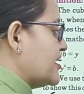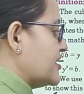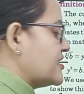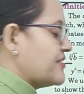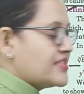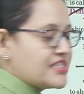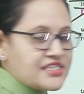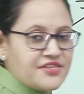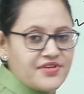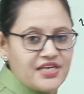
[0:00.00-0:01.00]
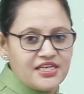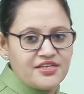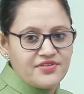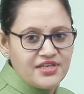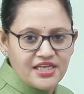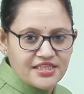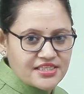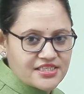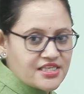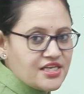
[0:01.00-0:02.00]
37, 61, 91 like
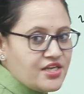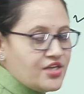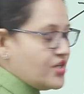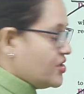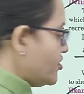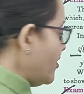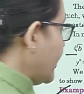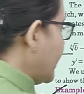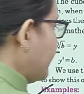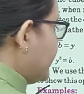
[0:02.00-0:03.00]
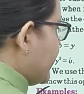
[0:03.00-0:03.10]
this. So we will keep